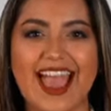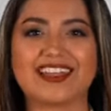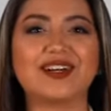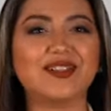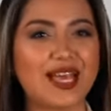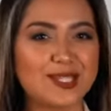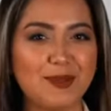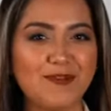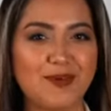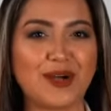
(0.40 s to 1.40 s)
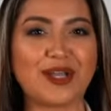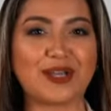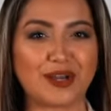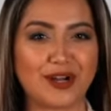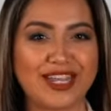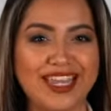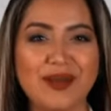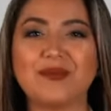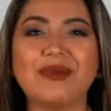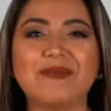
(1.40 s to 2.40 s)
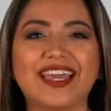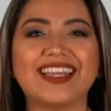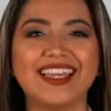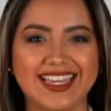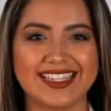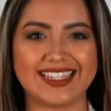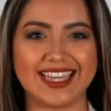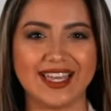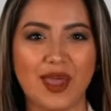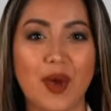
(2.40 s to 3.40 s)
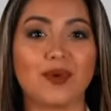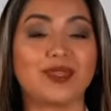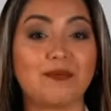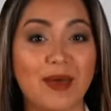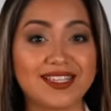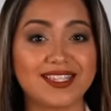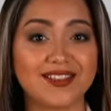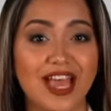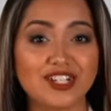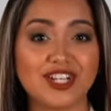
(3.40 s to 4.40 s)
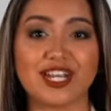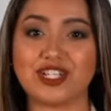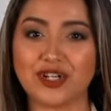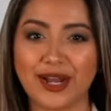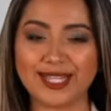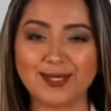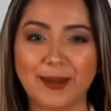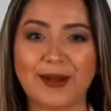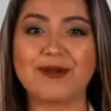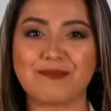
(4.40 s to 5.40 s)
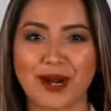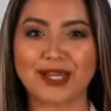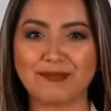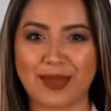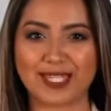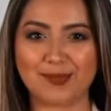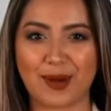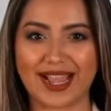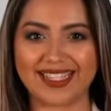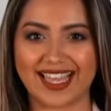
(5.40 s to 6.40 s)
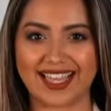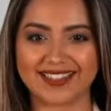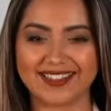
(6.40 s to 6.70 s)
At Gillespie Ford and Gurnee, we make it easy with the best selection and transparent market-based pricing.